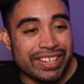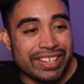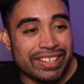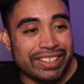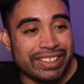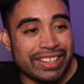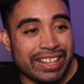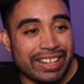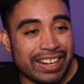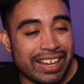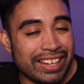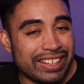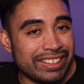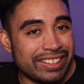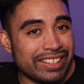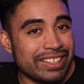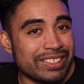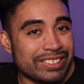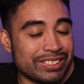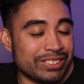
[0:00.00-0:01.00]
that
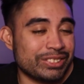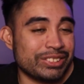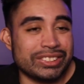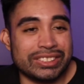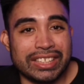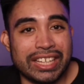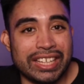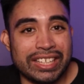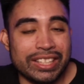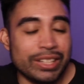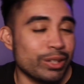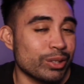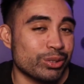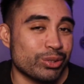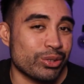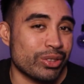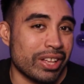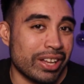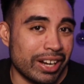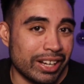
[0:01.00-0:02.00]
ideas are just ideas
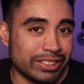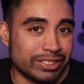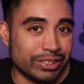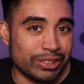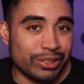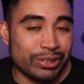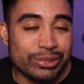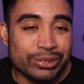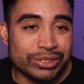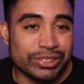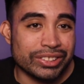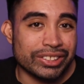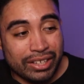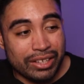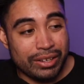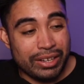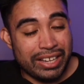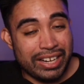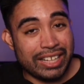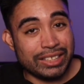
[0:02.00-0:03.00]
without
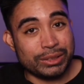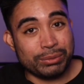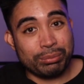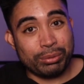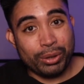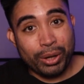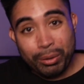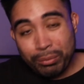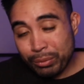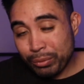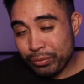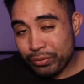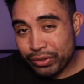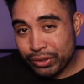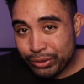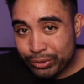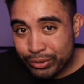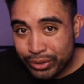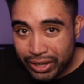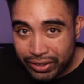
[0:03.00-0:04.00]
execution. And that's the problem if you
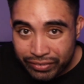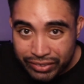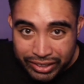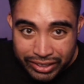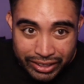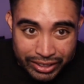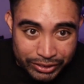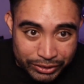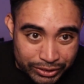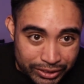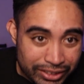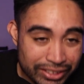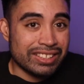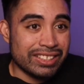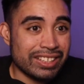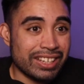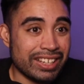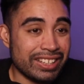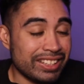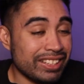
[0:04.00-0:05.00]
do have ADHD.
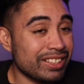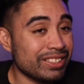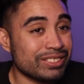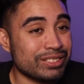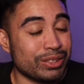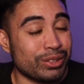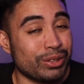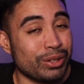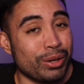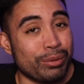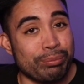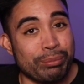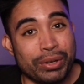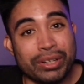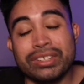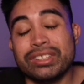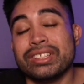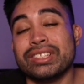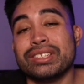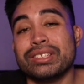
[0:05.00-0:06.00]
Ideas are
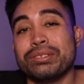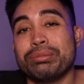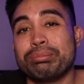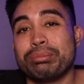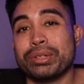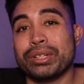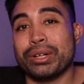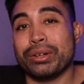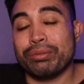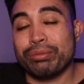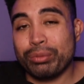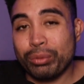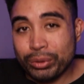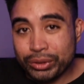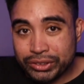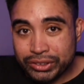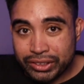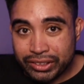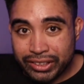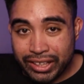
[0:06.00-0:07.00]
abundant, but
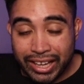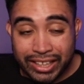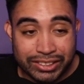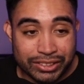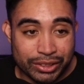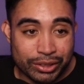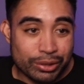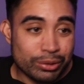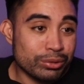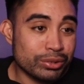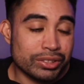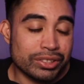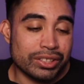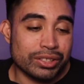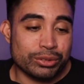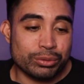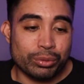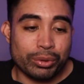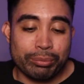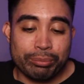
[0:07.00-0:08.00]
unfortunately execution
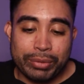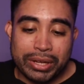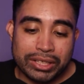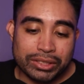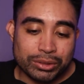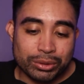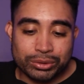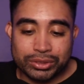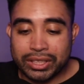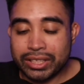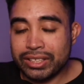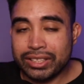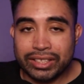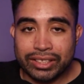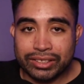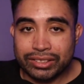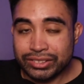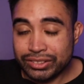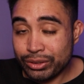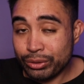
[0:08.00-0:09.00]
is what makes those
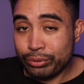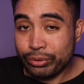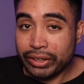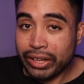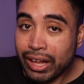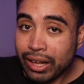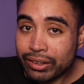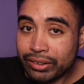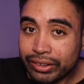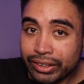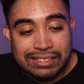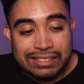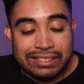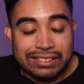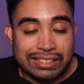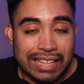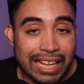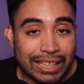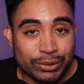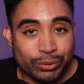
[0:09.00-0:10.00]
ideas a reality.
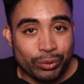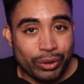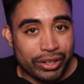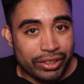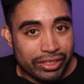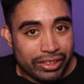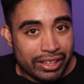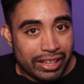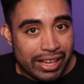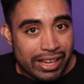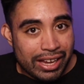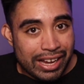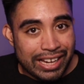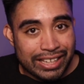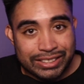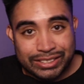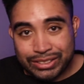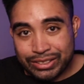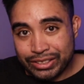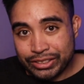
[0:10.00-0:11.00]
That's where I think AI
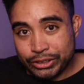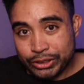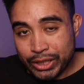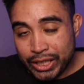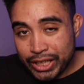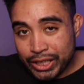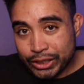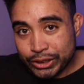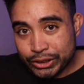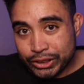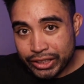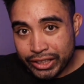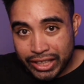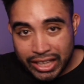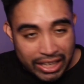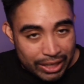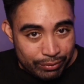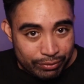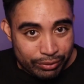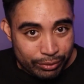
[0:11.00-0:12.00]
is gonna change the
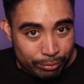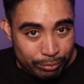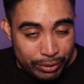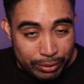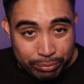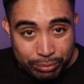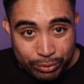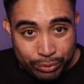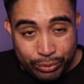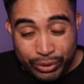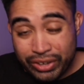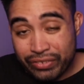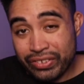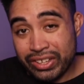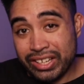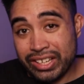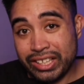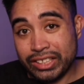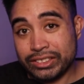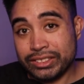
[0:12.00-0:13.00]
game for people who have
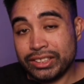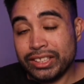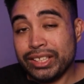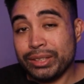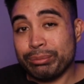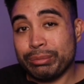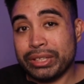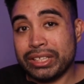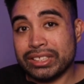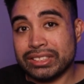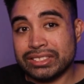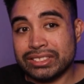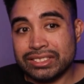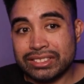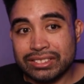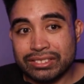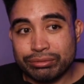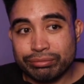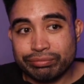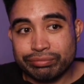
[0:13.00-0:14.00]
ADHD,
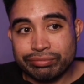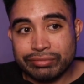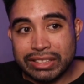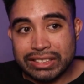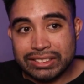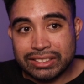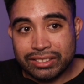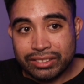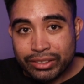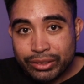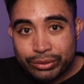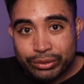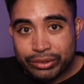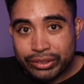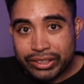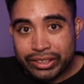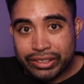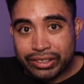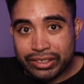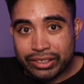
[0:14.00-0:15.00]
because it's
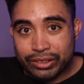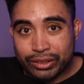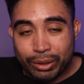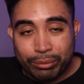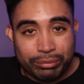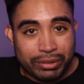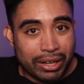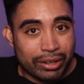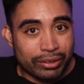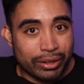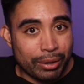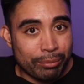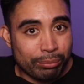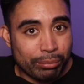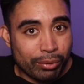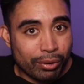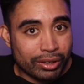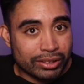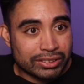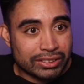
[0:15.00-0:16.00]
literally gonna dumb down that
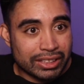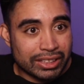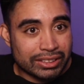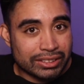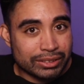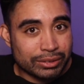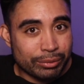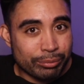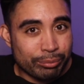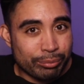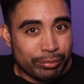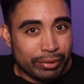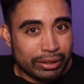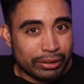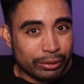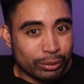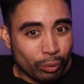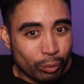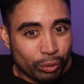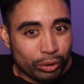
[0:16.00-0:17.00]
process and
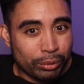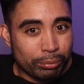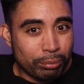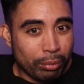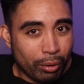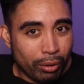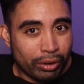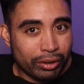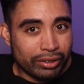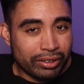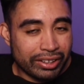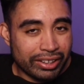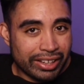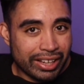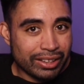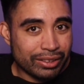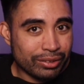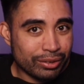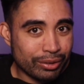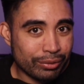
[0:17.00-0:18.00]
lower the bar to
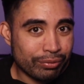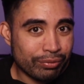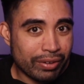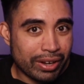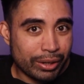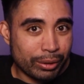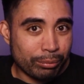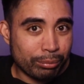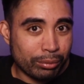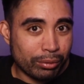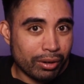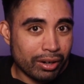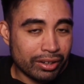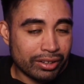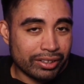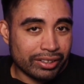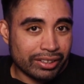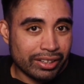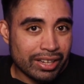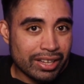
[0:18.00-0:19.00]
get to the final
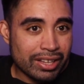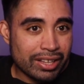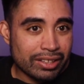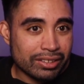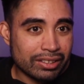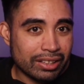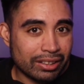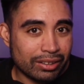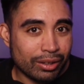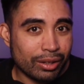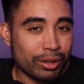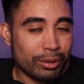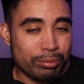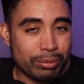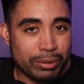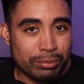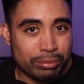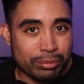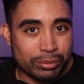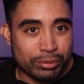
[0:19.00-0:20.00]
product that a lot of
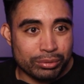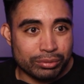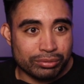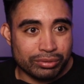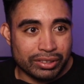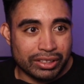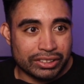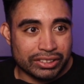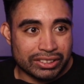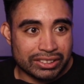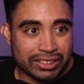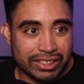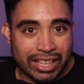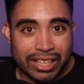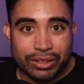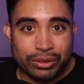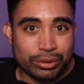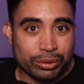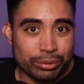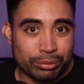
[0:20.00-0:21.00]
people can just
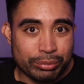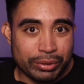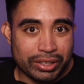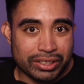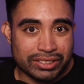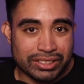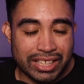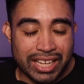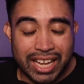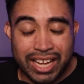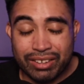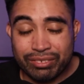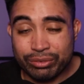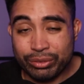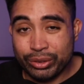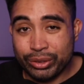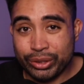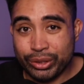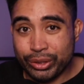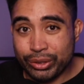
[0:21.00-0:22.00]
get to because they have
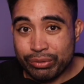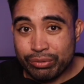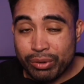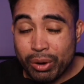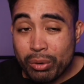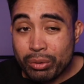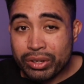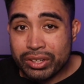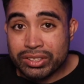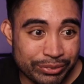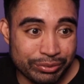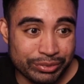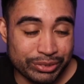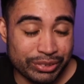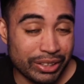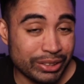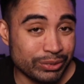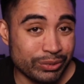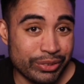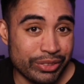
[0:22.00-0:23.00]
really good focus. So
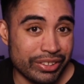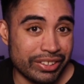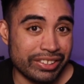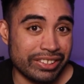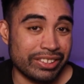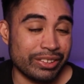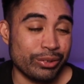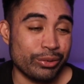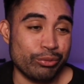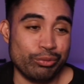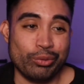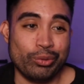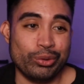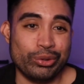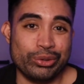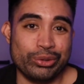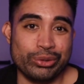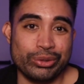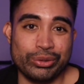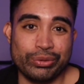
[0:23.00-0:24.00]
that's one thing they look forward
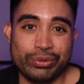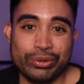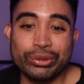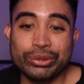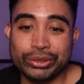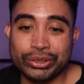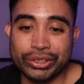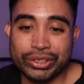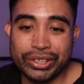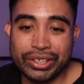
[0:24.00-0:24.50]
to in the future.